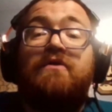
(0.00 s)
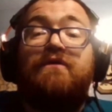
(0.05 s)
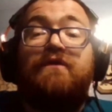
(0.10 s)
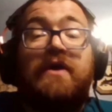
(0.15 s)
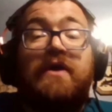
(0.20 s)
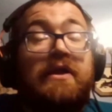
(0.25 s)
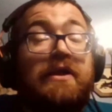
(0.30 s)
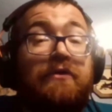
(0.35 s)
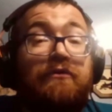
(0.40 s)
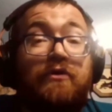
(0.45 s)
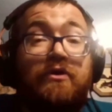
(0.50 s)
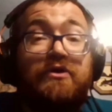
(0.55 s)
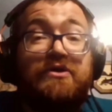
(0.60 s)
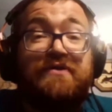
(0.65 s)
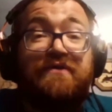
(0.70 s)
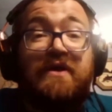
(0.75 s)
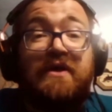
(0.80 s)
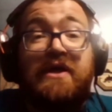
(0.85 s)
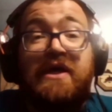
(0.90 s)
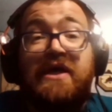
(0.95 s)
Franklin
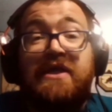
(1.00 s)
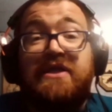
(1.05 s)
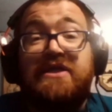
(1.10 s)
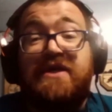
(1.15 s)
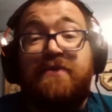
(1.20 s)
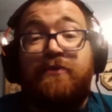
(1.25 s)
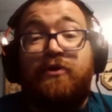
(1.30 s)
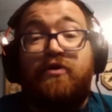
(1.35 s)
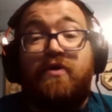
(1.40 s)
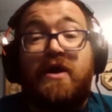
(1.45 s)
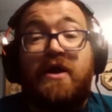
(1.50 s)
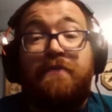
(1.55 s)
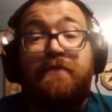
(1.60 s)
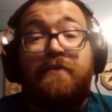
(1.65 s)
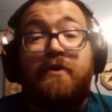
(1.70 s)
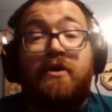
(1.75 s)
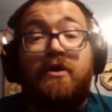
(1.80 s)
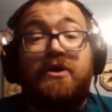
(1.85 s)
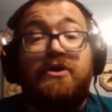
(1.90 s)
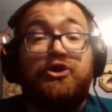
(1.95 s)
Roosevelt and the
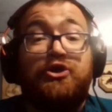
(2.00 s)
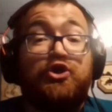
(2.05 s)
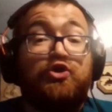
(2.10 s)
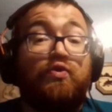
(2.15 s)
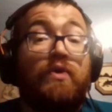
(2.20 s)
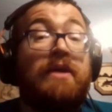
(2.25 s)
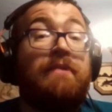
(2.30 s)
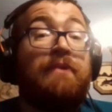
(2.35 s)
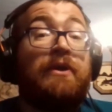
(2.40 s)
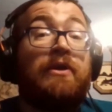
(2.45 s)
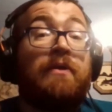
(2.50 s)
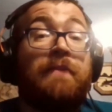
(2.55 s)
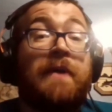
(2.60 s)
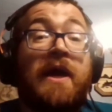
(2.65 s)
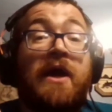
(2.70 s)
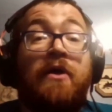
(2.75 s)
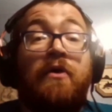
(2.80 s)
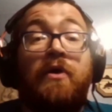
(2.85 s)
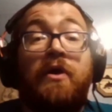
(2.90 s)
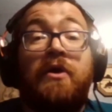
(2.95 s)
Democratic Party sweep into
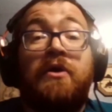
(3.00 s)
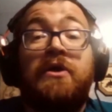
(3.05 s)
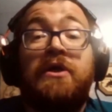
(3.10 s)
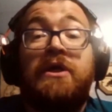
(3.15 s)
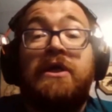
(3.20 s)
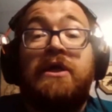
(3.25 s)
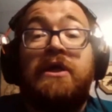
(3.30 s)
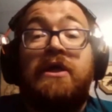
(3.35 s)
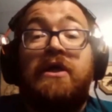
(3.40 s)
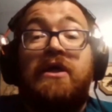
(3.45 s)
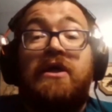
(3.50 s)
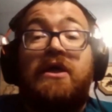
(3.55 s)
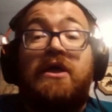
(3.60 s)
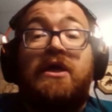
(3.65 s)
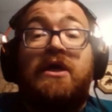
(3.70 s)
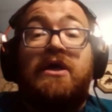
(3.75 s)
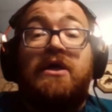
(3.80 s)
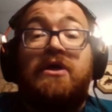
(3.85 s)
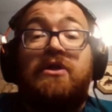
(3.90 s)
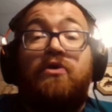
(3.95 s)
power
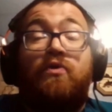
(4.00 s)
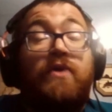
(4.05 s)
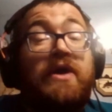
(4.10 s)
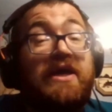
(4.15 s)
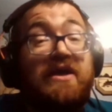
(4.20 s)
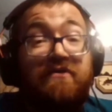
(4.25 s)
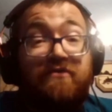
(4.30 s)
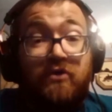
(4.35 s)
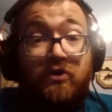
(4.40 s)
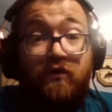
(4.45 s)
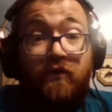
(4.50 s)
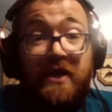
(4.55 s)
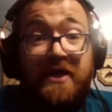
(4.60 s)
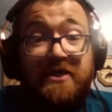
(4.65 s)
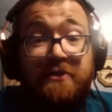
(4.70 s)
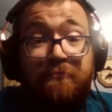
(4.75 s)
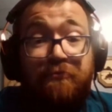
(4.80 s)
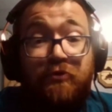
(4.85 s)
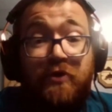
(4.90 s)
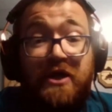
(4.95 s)
in the wake of the
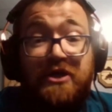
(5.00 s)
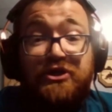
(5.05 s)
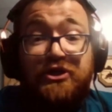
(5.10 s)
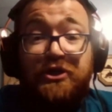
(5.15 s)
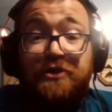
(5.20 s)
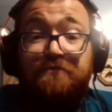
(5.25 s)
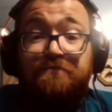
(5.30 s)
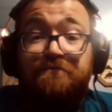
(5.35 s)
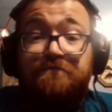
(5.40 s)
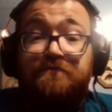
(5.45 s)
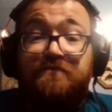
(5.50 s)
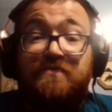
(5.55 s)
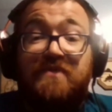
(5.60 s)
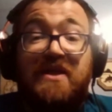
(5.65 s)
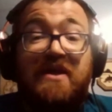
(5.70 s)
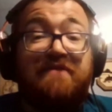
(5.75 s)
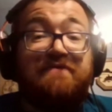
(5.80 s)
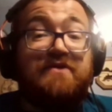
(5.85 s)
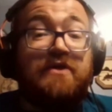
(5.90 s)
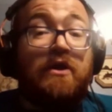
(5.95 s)
Great Depression.
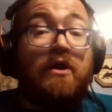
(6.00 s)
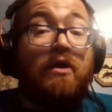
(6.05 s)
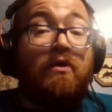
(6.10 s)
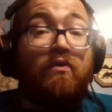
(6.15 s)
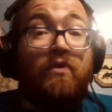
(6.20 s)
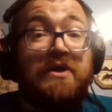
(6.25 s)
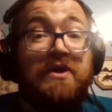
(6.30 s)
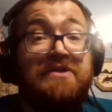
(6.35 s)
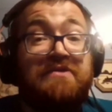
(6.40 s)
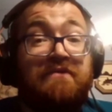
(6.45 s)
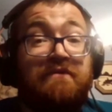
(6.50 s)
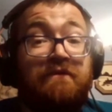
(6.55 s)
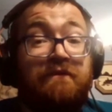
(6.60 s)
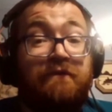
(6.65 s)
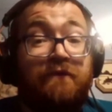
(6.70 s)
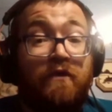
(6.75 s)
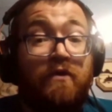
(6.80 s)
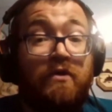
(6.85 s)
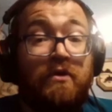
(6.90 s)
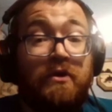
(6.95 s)
FDR wins
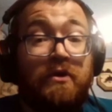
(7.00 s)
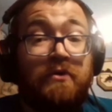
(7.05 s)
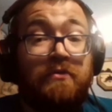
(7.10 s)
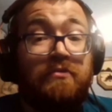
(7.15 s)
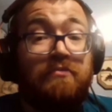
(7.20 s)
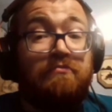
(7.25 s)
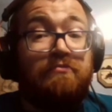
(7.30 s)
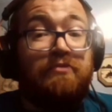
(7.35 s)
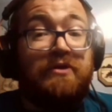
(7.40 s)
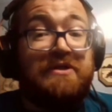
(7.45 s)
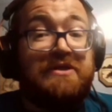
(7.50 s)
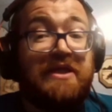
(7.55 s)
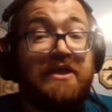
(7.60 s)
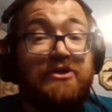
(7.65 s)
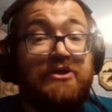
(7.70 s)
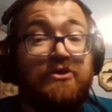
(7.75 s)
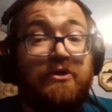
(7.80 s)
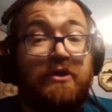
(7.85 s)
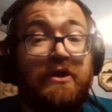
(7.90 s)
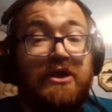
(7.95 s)
4
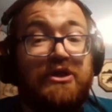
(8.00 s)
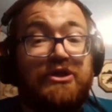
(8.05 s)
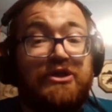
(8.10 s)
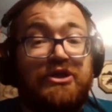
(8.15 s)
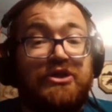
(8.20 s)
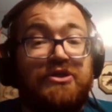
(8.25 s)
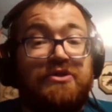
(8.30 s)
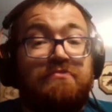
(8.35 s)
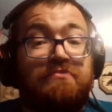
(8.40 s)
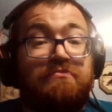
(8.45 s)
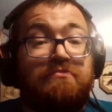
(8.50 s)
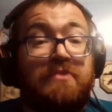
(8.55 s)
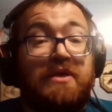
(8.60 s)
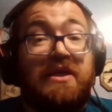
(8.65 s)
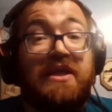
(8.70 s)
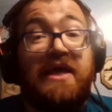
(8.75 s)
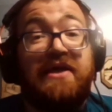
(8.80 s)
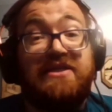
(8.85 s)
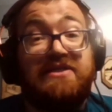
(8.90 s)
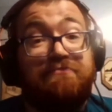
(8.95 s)
presidential elections,
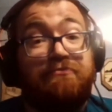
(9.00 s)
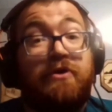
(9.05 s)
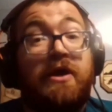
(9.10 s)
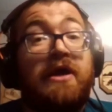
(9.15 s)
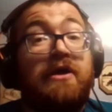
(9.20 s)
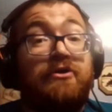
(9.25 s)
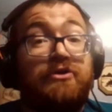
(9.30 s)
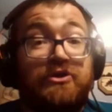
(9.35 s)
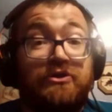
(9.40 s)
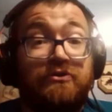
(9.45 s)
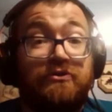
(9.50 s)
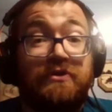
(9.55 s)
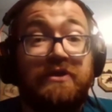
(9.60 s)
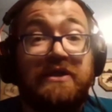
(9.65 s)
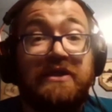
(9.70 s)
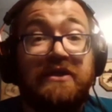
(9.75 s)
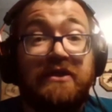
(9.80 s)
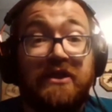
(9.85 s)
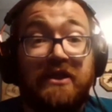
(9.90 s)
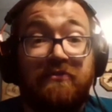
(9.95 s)
and that's prior to
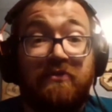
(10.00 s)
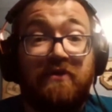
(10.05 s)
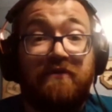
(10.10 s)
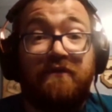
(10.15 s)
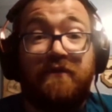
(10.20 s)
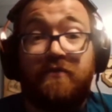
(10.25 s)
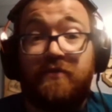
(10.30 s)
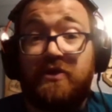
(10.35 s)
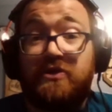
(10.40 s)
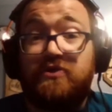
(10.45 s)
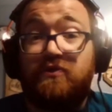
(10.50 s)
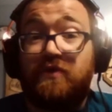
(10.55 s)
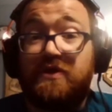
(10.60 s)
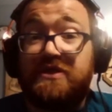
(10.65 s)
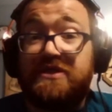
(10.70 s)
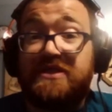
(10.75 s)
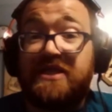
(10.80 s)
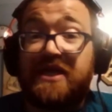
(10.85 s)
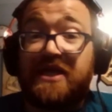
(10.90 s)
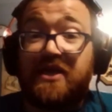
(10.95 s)
the limit from the
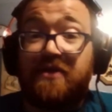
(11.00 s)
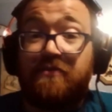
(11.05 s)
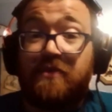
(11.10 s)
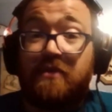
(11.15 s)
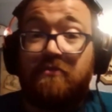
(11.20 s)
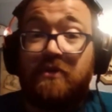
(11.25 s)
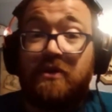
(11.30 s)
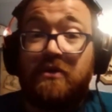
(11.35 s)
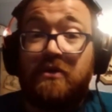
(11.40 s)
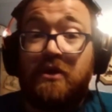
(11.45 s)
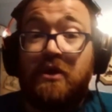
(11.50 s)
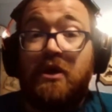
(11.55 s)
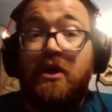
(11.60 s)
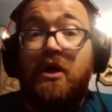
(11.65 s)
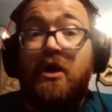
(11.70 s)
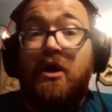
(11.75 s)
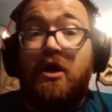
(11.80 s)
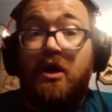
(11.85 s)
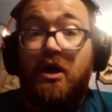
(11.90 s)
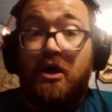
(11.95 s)
22nd Amendment
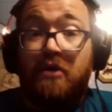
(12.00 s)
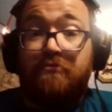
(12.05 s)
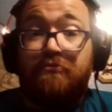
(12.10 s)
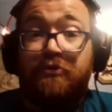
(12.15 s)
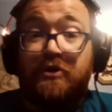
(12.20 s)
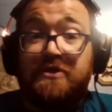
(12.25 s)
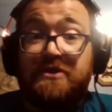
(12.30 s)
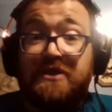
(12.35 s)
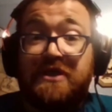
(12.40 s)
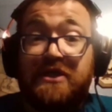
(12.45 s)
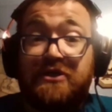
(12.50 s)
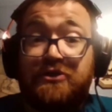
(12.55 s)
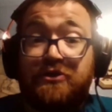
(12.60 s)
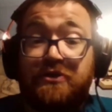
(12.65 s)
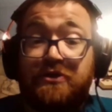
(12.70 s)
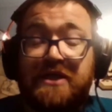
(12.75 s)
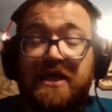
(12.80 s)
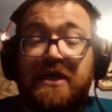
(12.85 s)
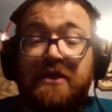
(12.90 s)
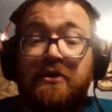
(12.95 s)
on
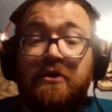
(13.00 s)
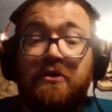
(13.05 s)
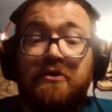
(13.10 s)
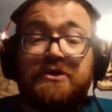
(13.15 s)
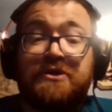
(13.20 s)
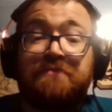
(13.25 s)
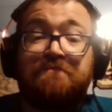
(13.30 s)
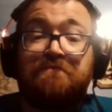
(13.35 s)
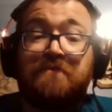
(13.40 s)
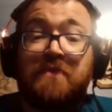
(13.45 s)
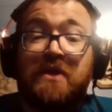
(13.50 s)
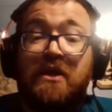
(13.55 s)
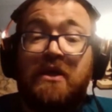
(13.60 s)
presidential tenures.